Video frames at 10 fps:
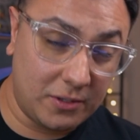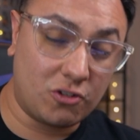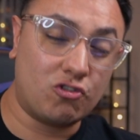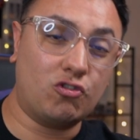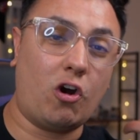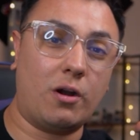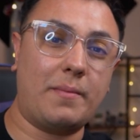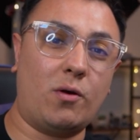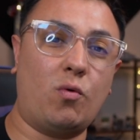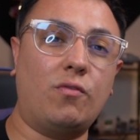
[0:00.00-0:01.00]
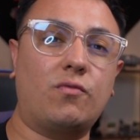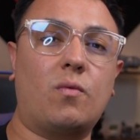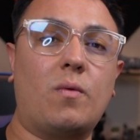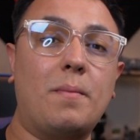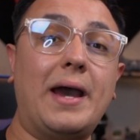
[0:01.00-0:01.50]
So Stark Matter Wolf
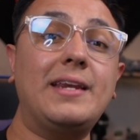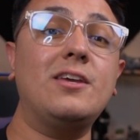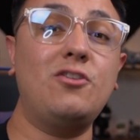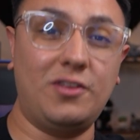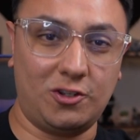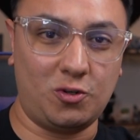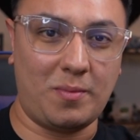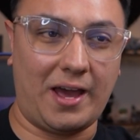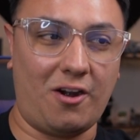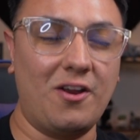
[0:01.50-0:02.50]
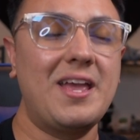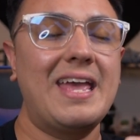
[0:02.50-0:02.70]
reminding you that you matter.